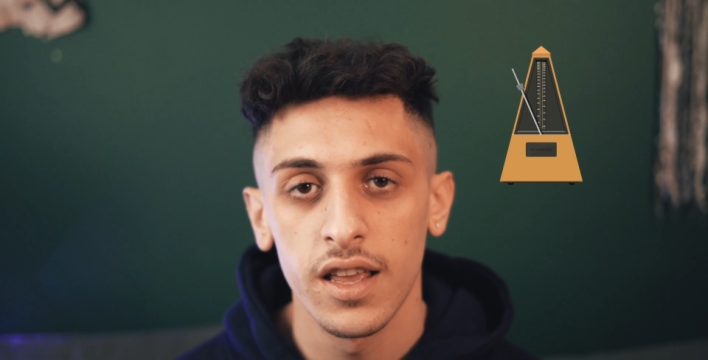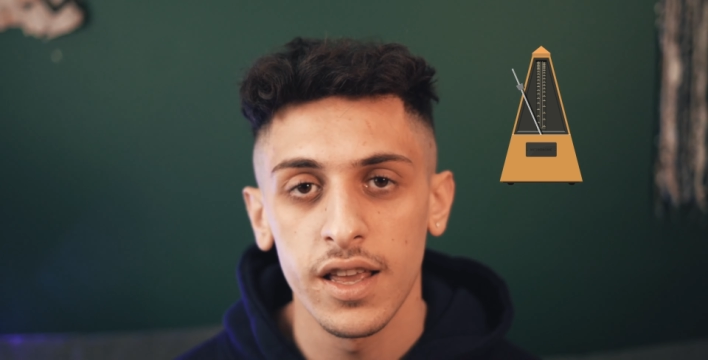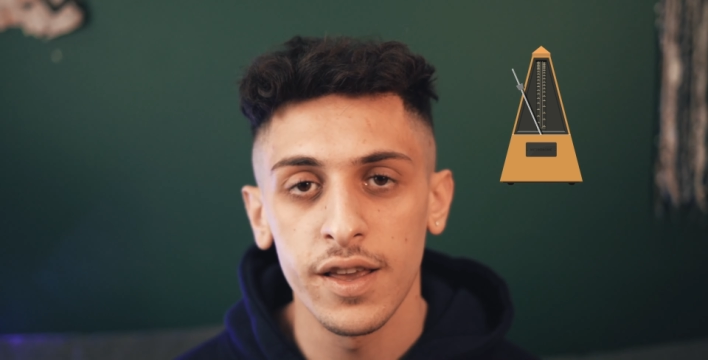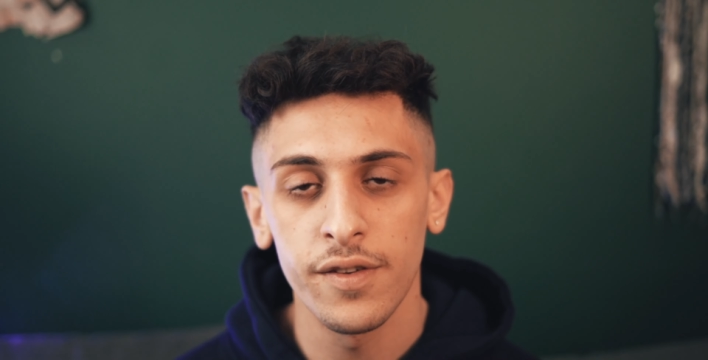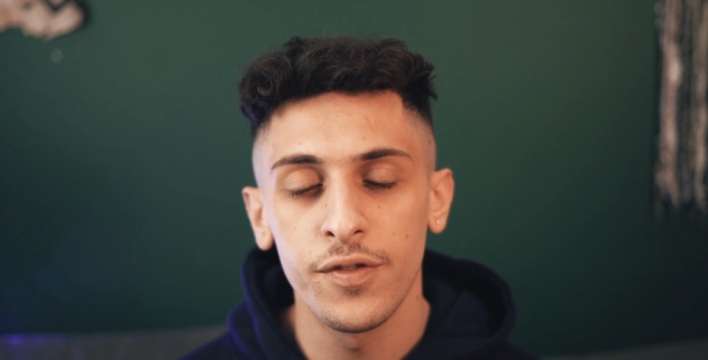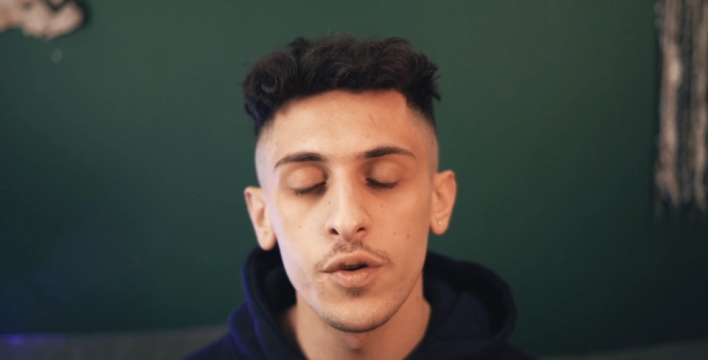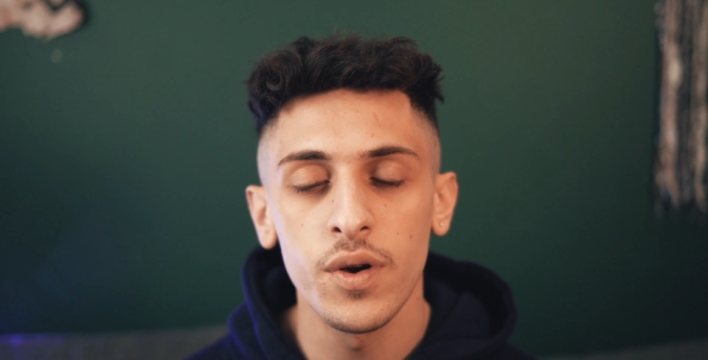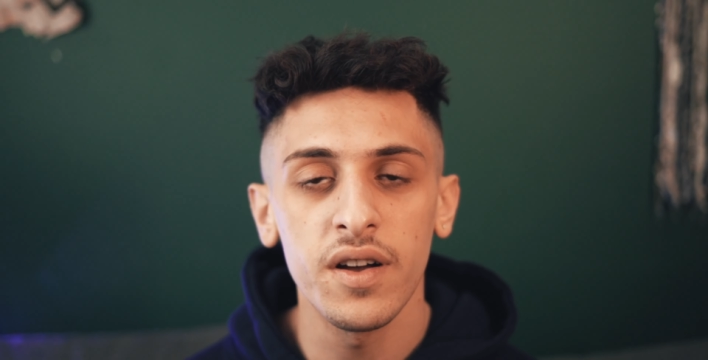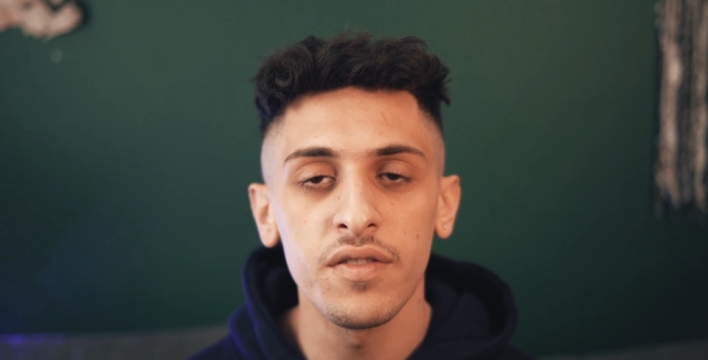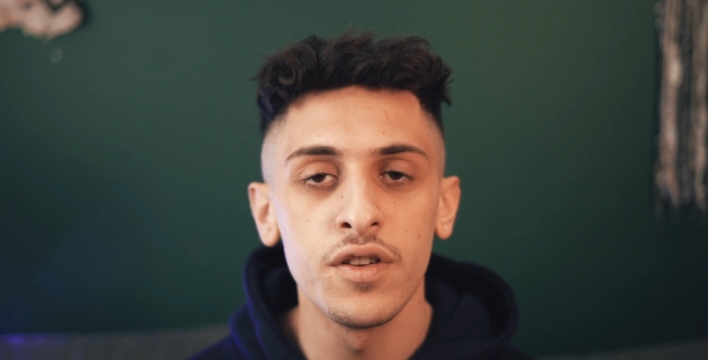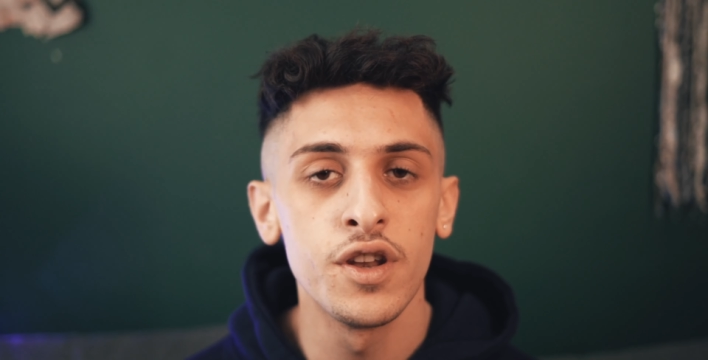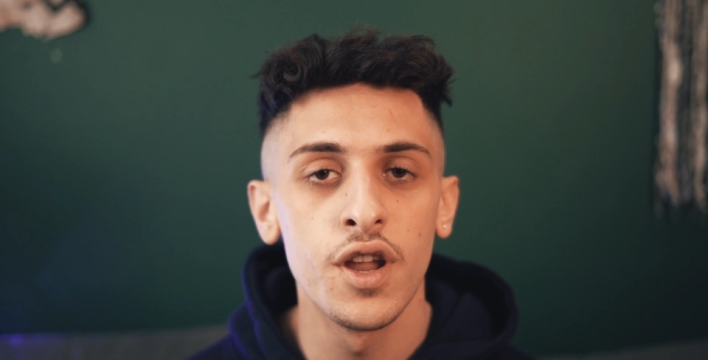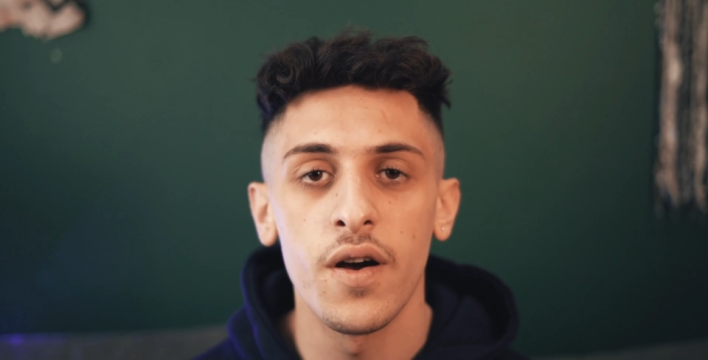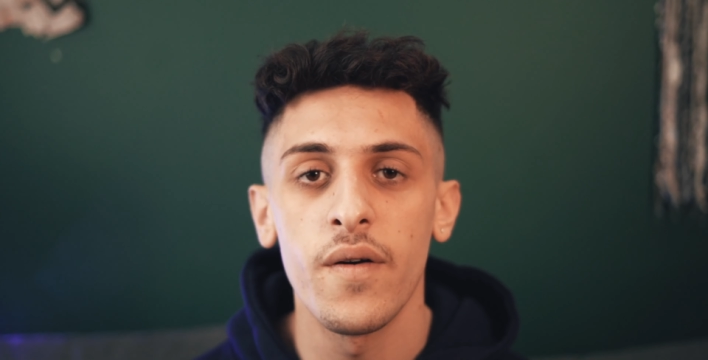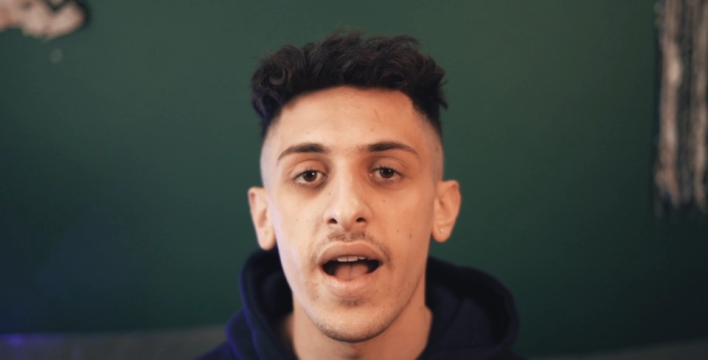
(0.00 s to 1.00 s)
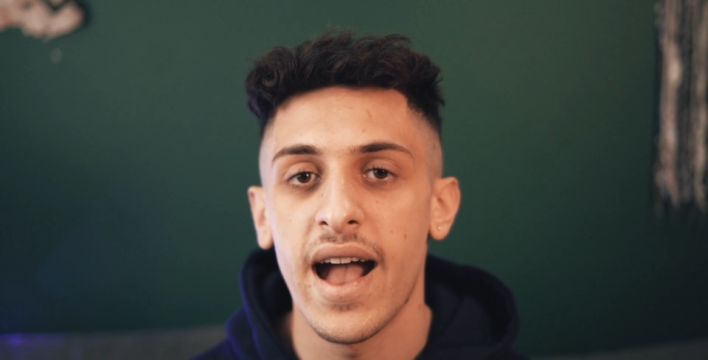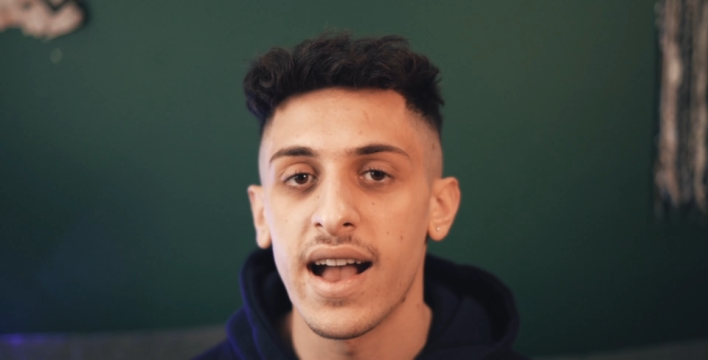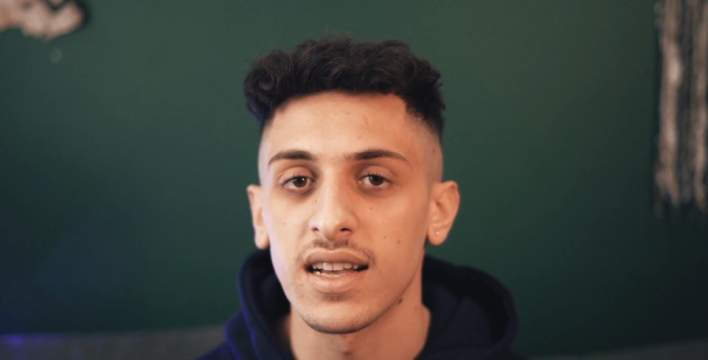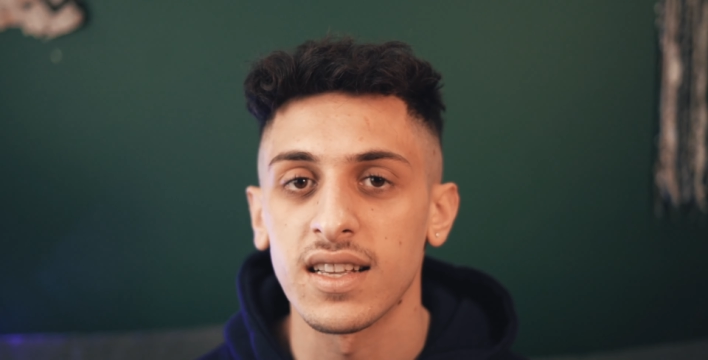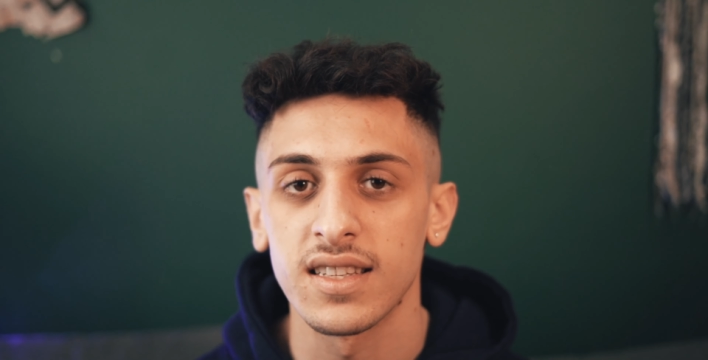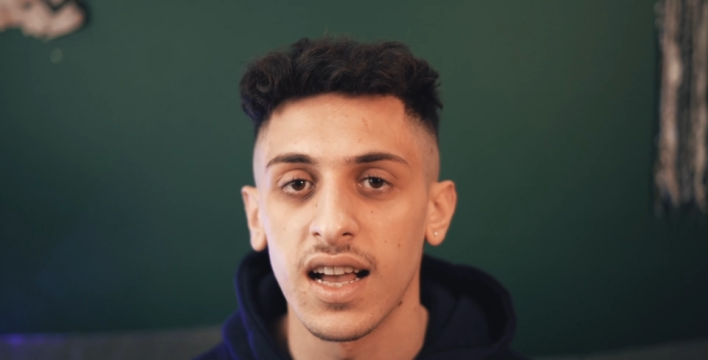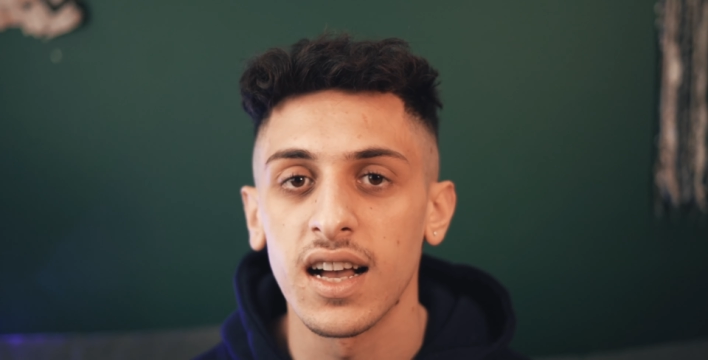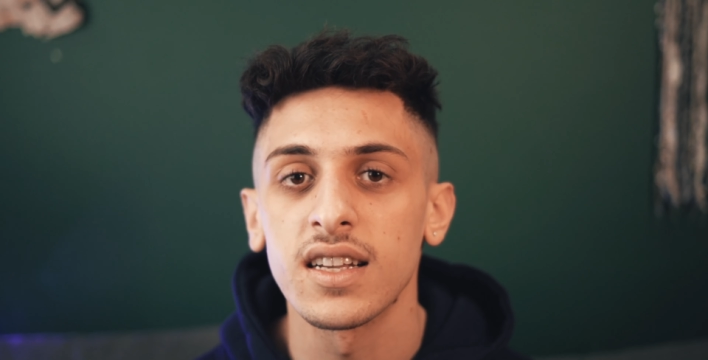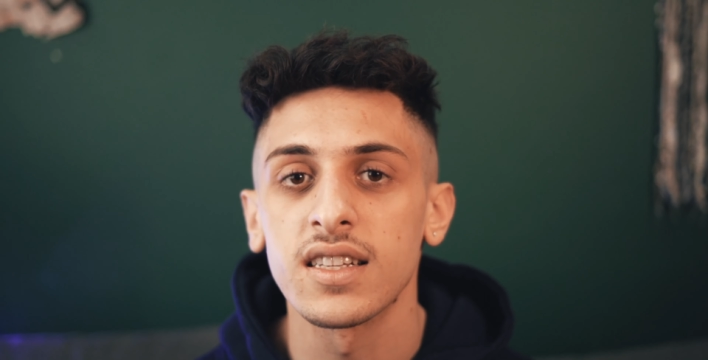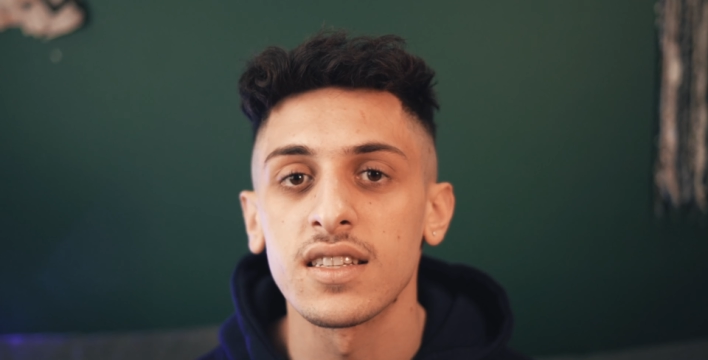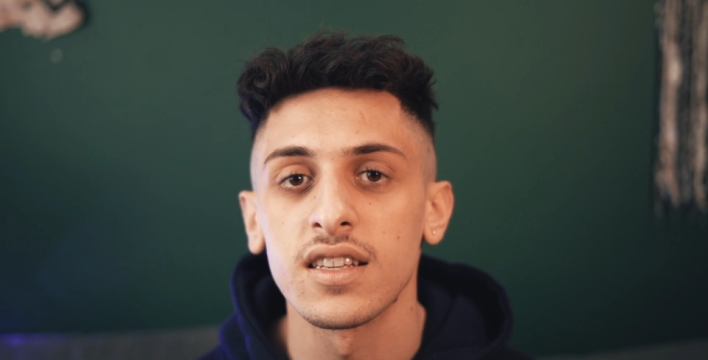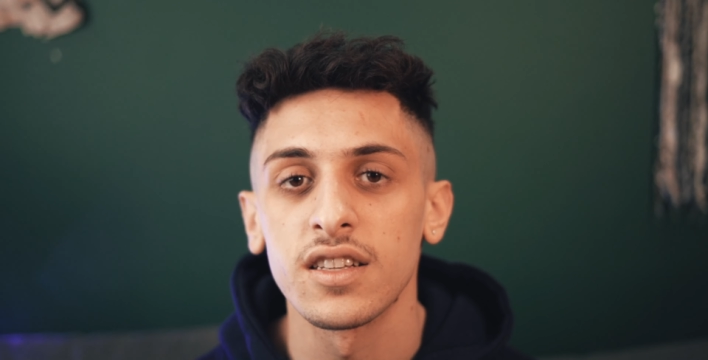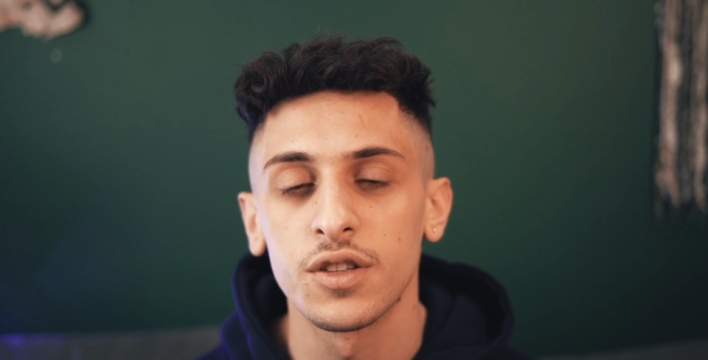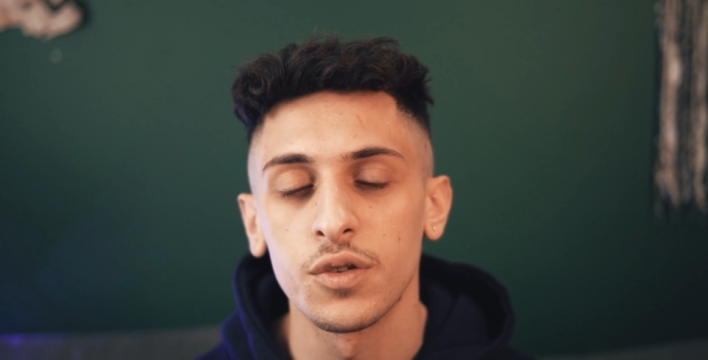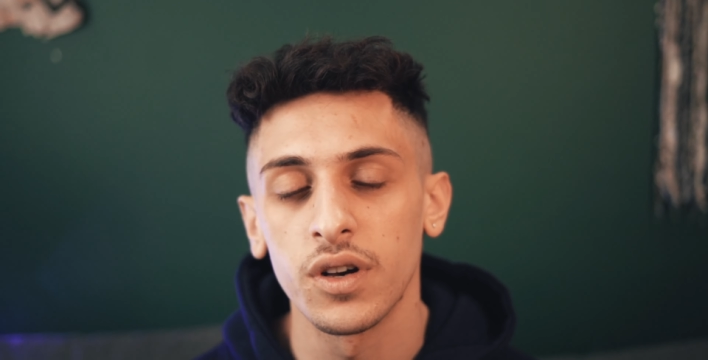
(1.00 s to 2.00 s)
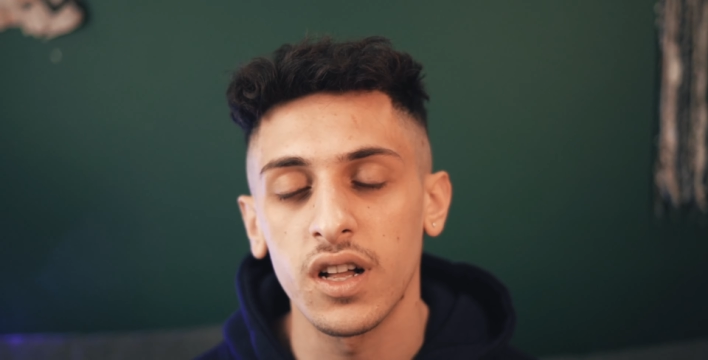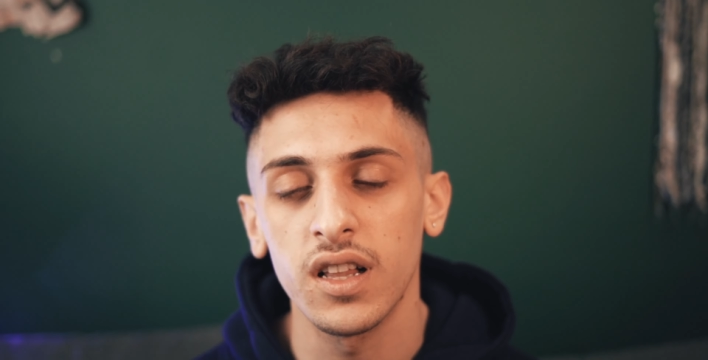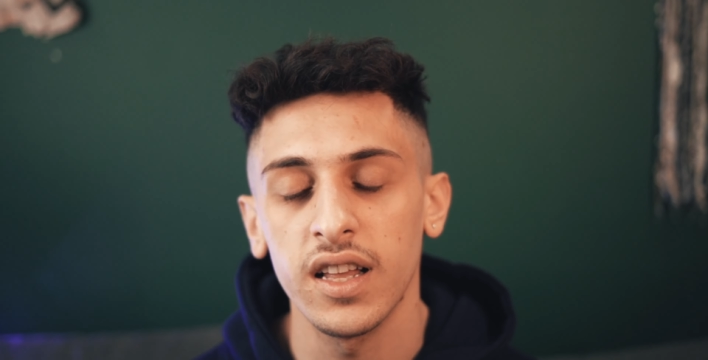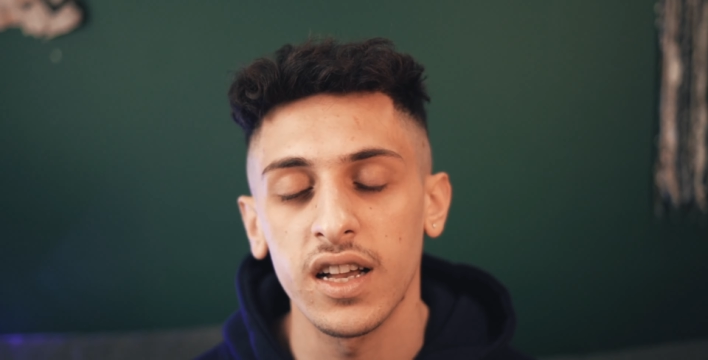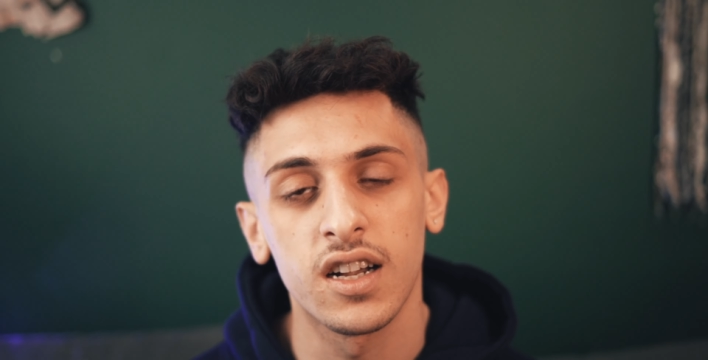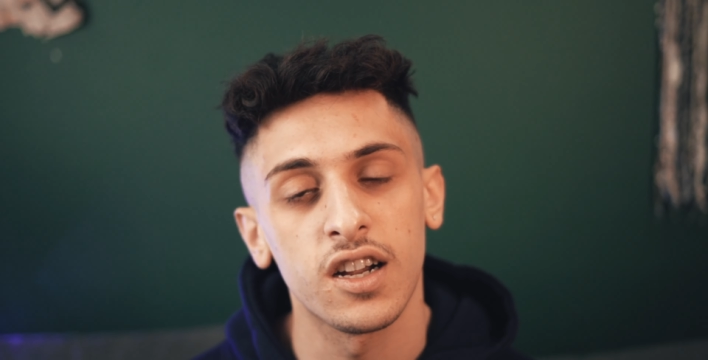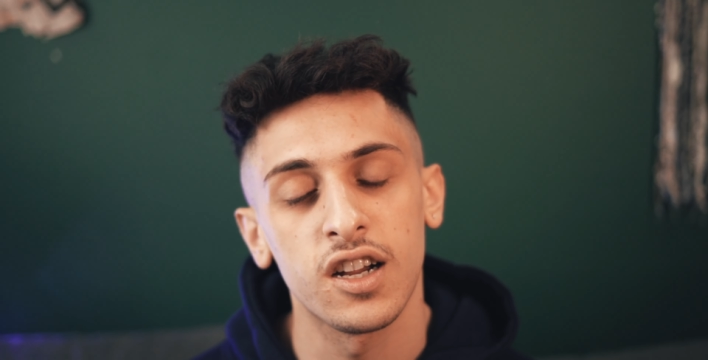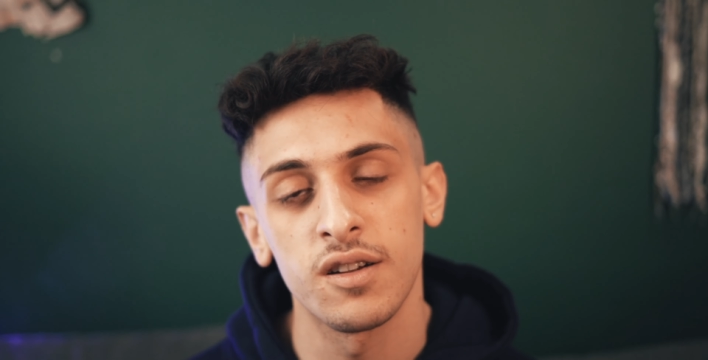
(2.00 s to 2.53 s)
If you have no access to a click